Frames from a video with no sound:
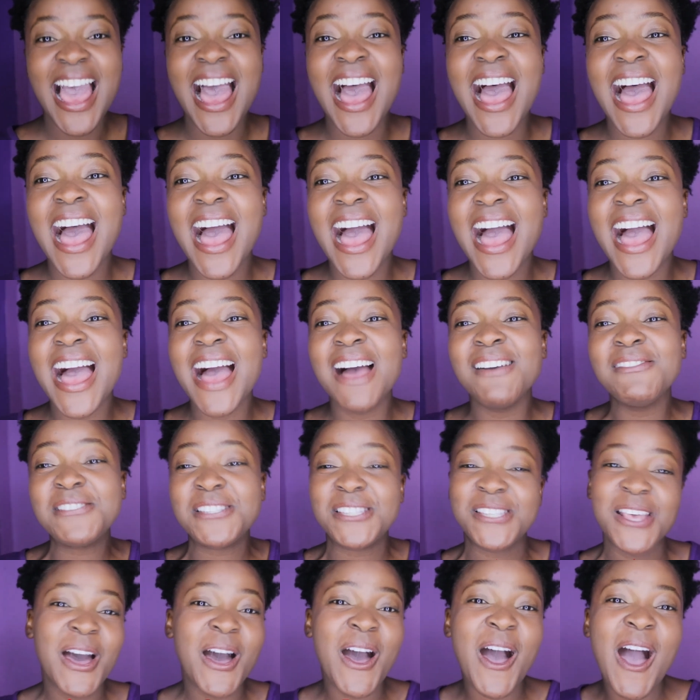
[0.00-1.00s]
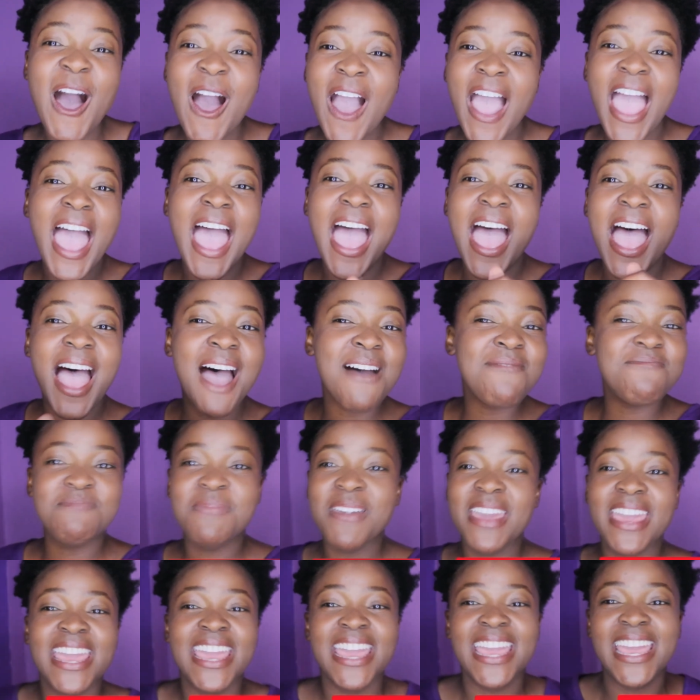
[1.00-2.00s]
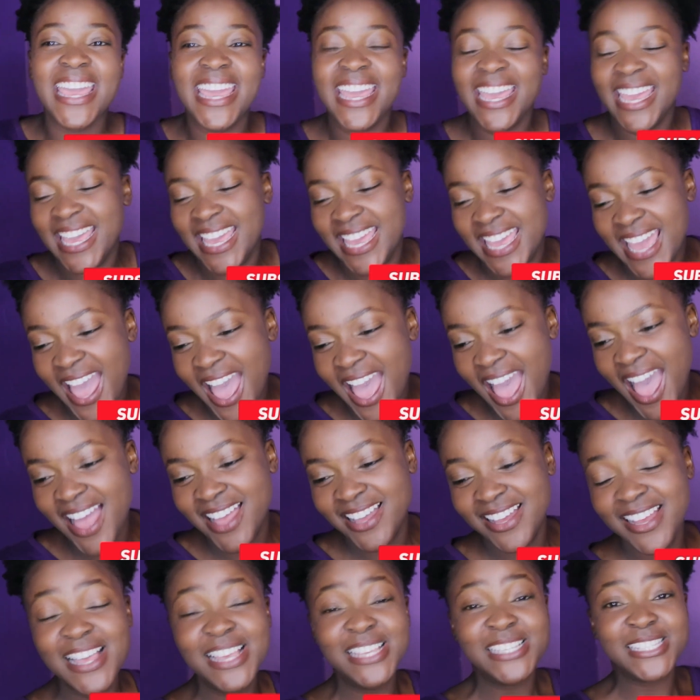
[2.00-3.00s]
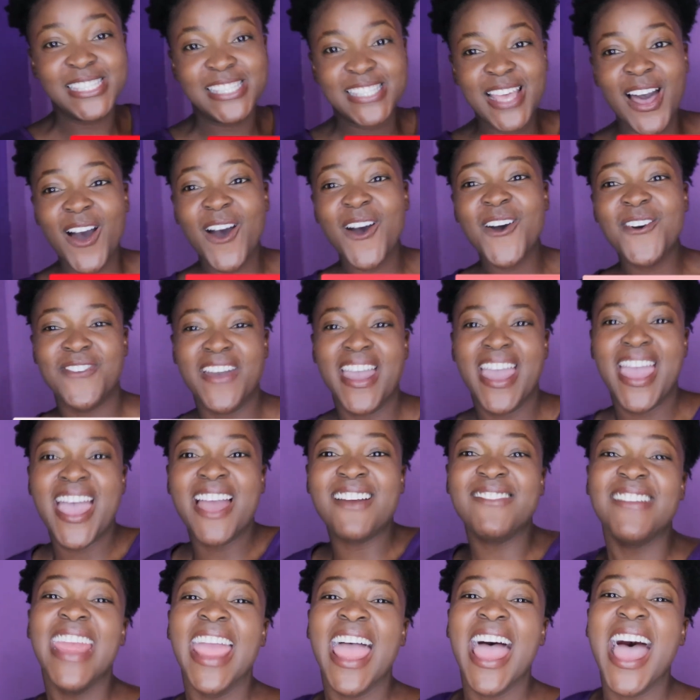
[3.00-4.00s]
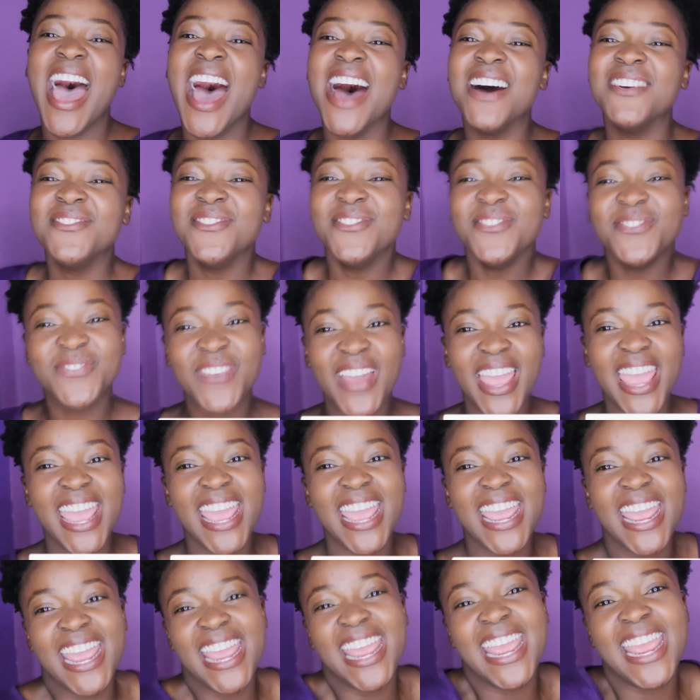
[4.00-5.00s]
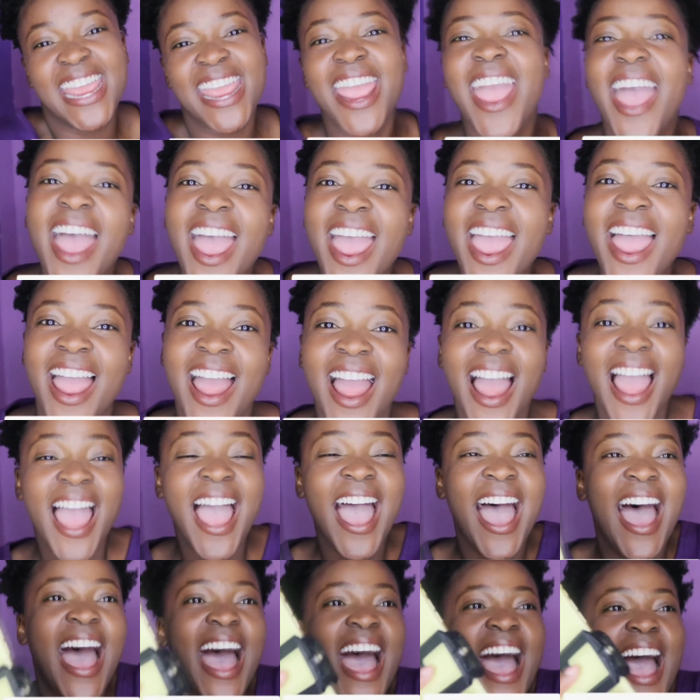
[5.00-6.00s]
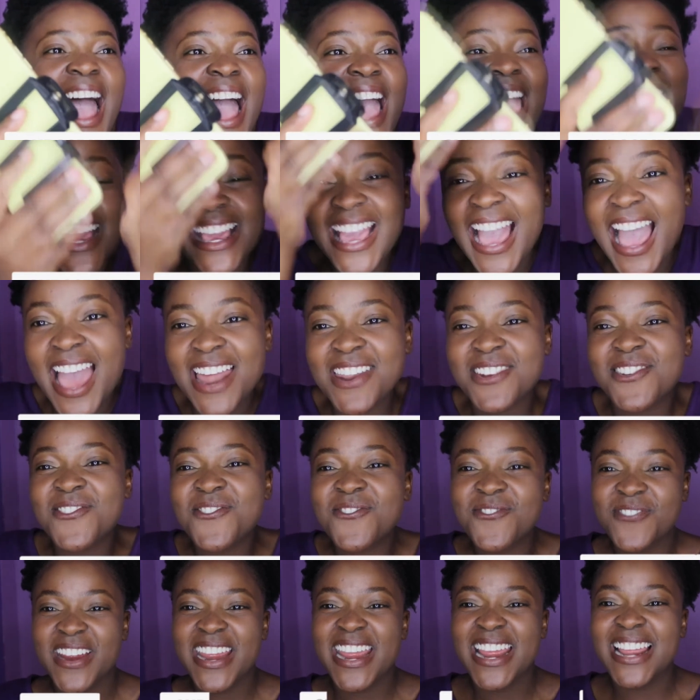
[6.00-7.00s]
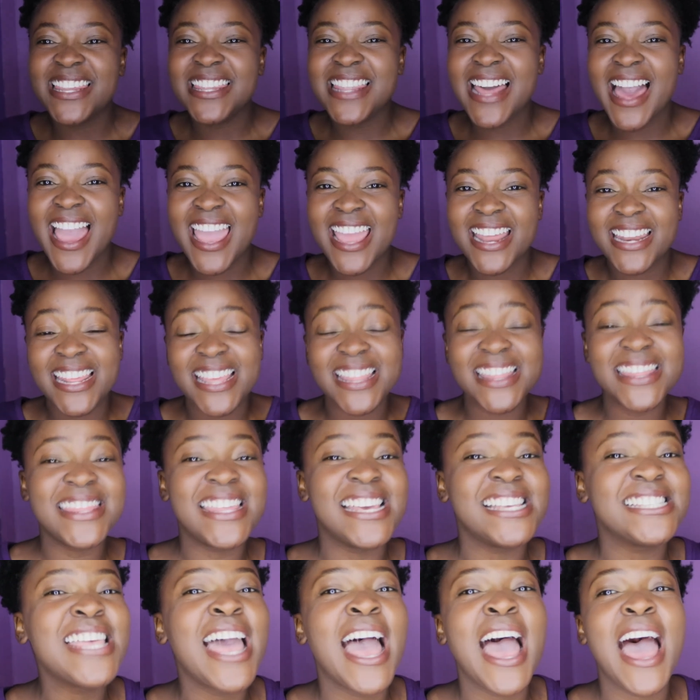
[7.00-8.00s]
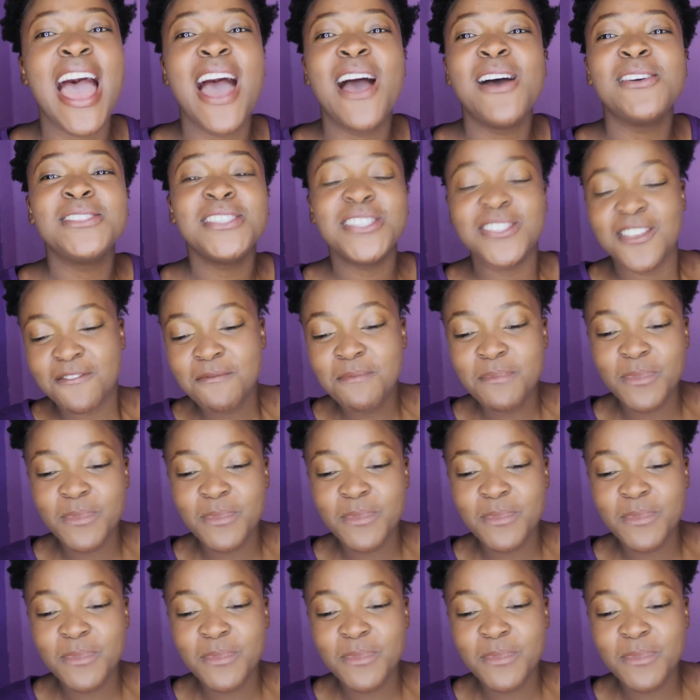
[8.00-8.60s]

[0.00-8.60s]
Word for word: I'm so happy. So very happy. I got a line in this house of